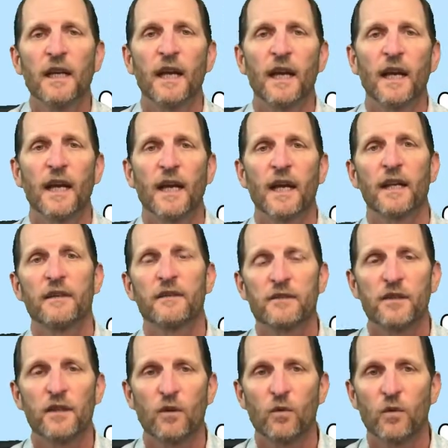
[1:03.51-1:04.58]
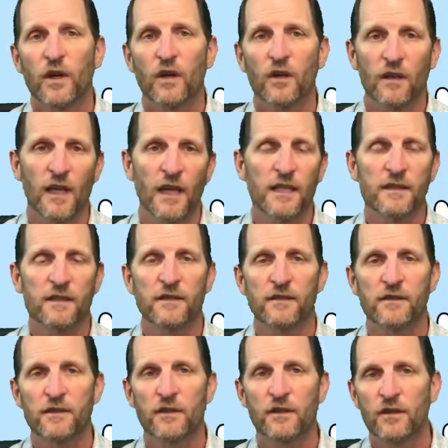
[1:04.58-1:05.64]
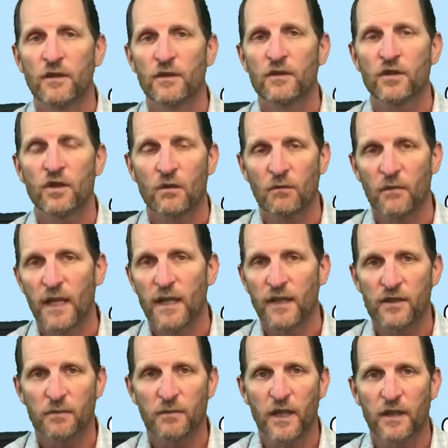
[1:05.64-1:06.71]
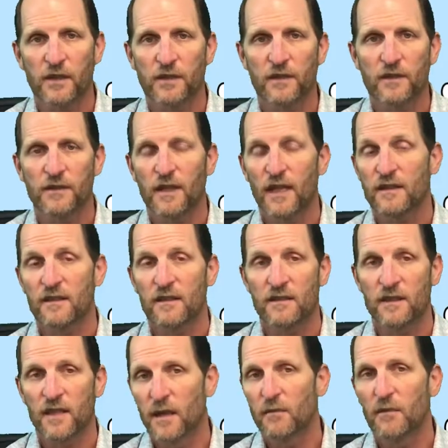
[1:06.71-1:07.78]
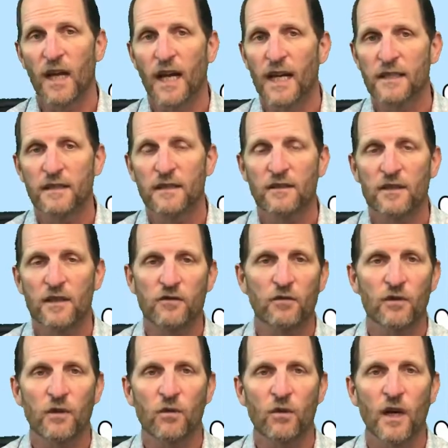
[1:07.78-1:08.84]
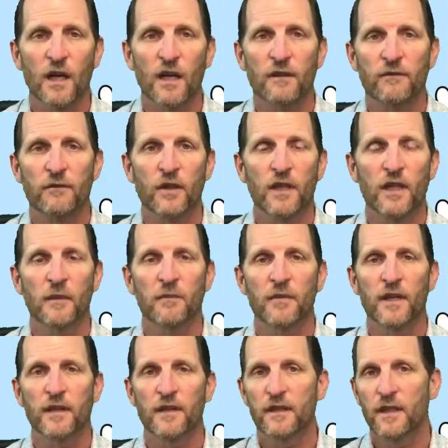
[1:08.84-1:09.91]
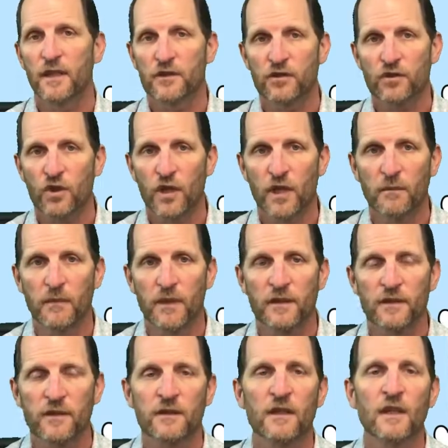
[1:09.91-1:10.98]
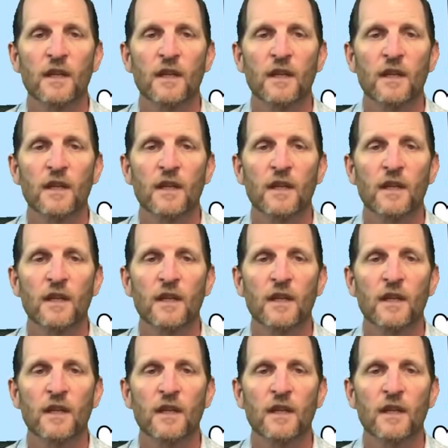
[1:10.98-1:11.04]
And so we are licensed to do termite inspections. That's the same license that's required for a company that does treatments.